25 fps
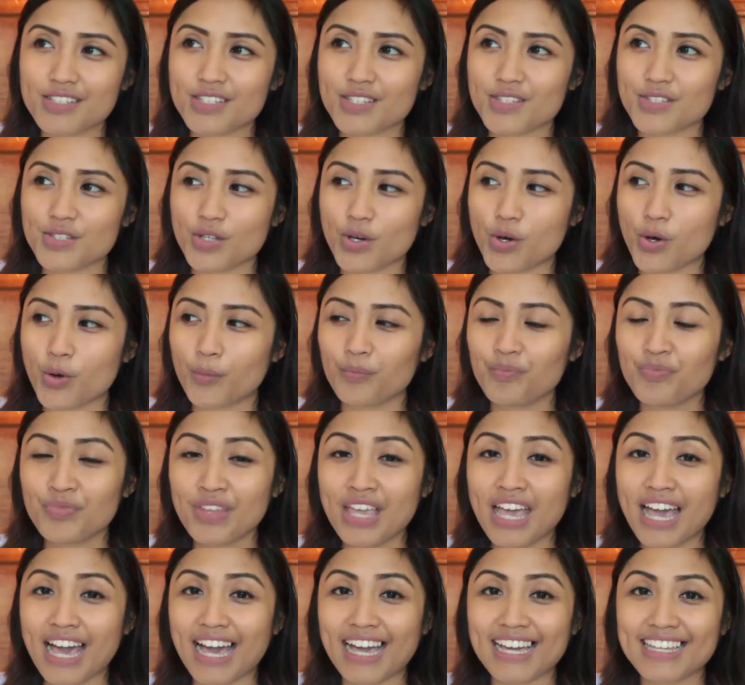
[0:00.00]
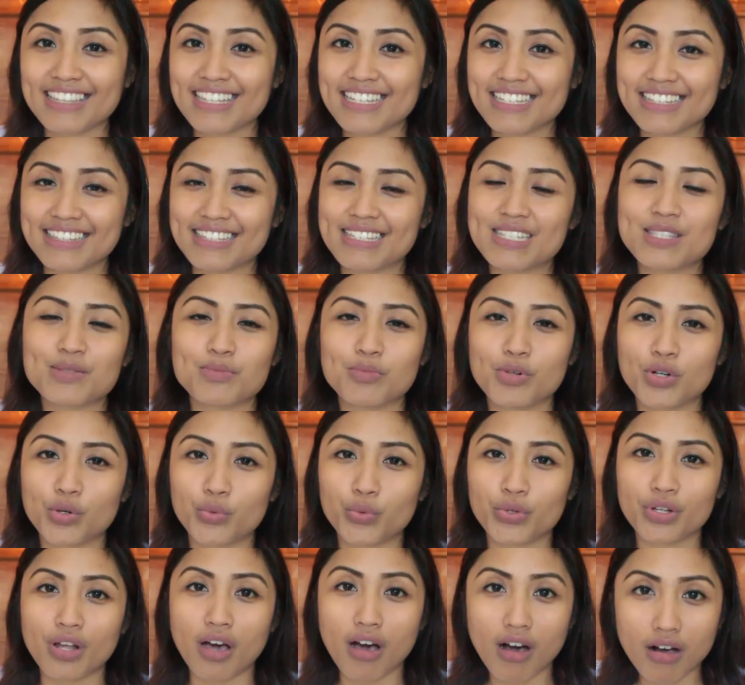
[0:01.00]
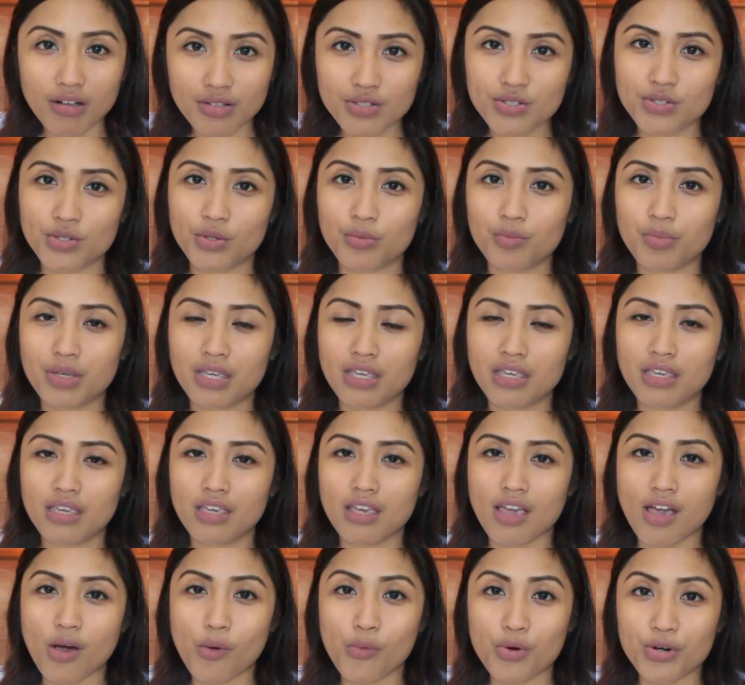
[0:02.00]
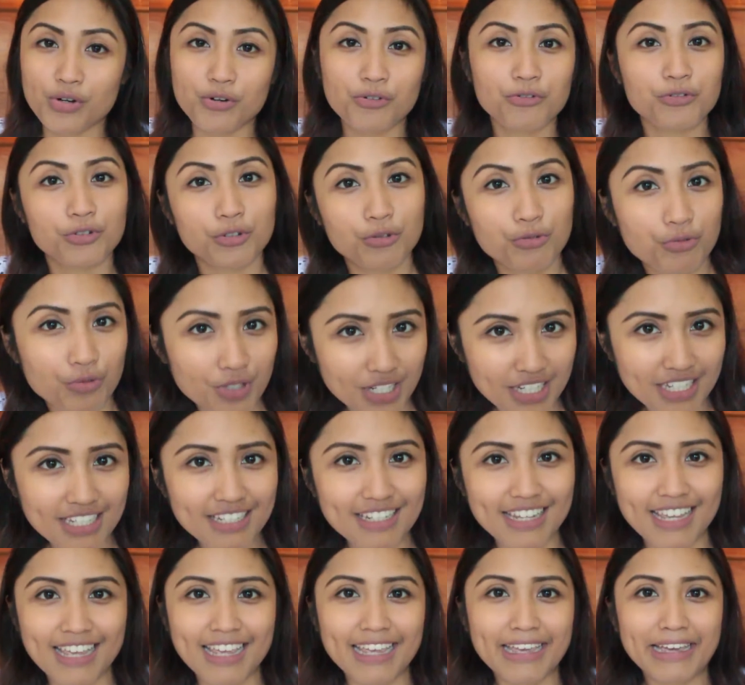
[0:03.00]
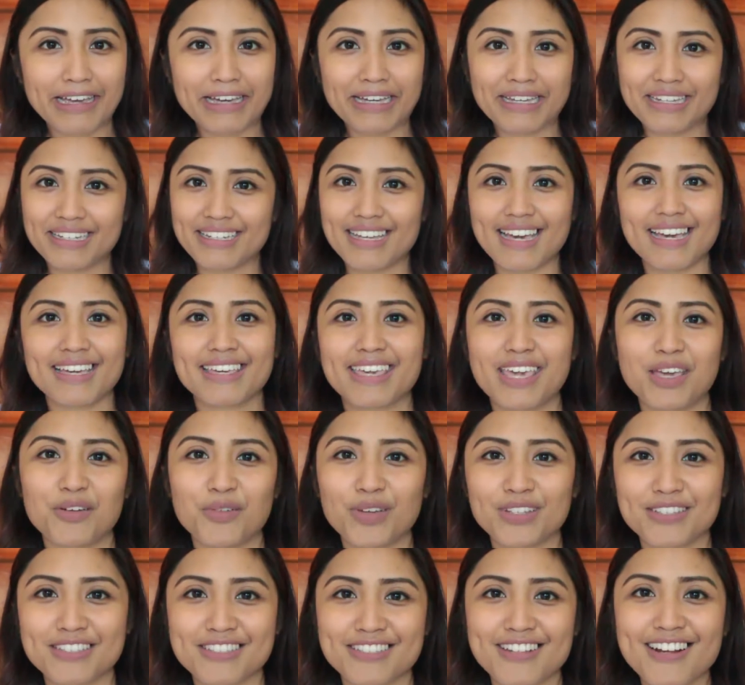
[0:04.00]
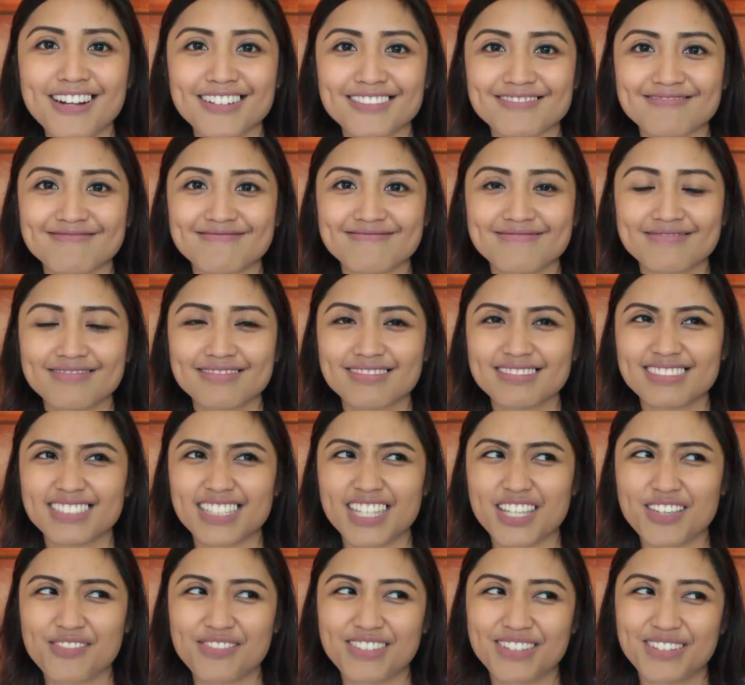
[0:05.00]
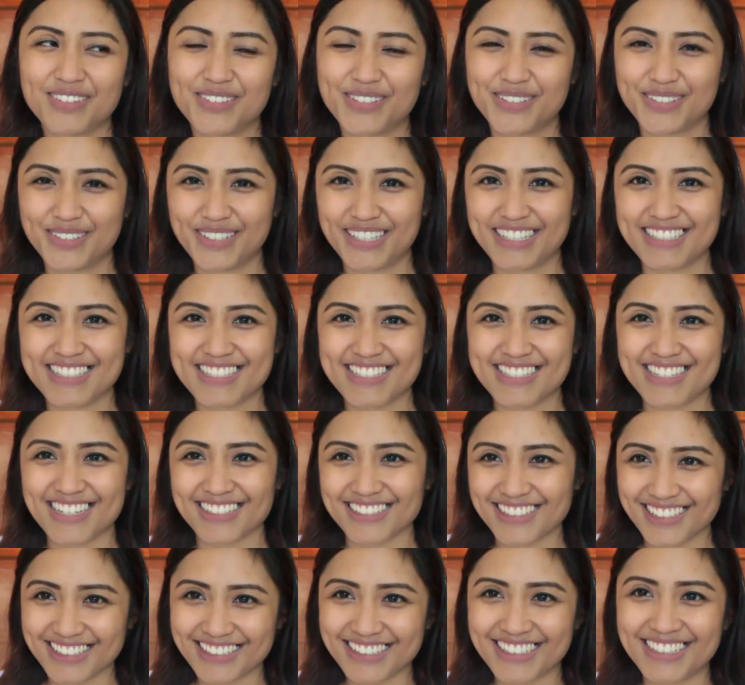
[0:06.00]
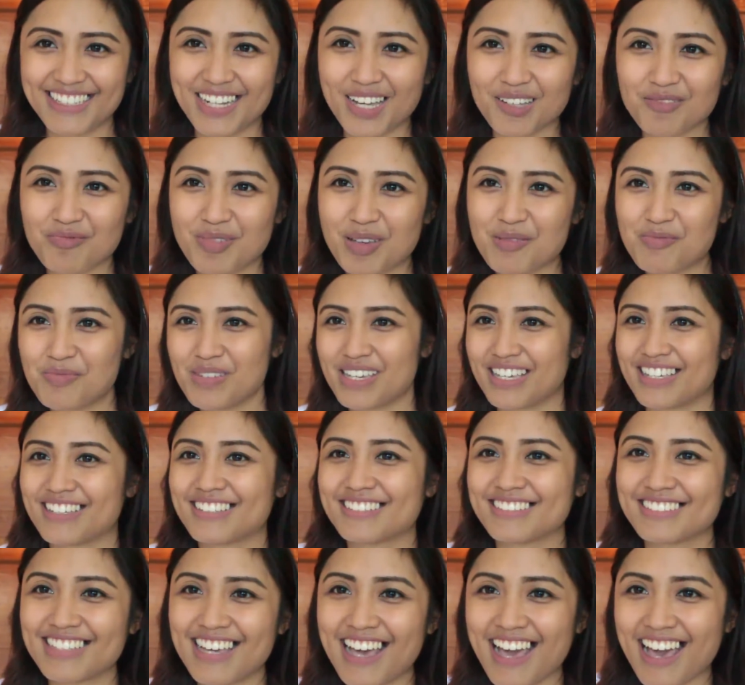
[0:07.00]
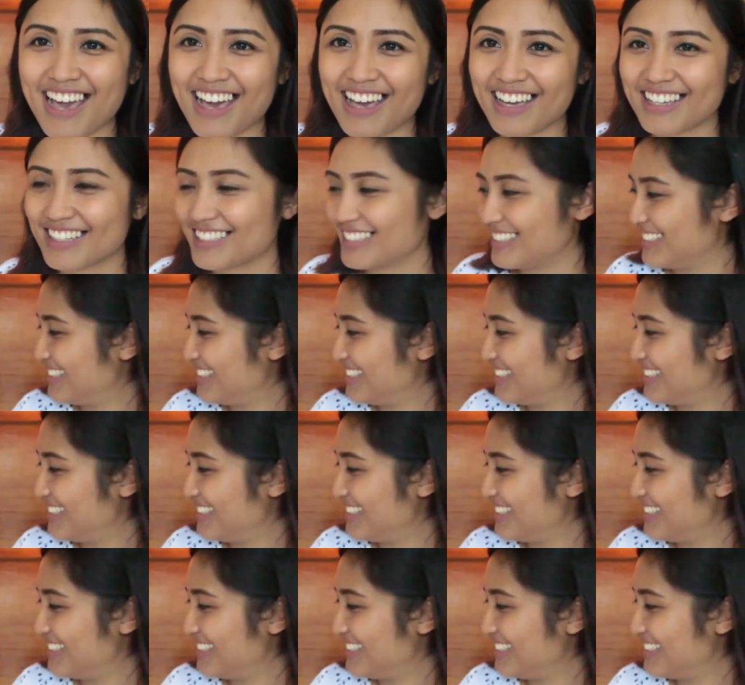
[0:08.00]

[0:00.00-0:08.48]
So I think this book would also be a wonderful read and I can't wait to start. Even though it's technically not my pick. Ha!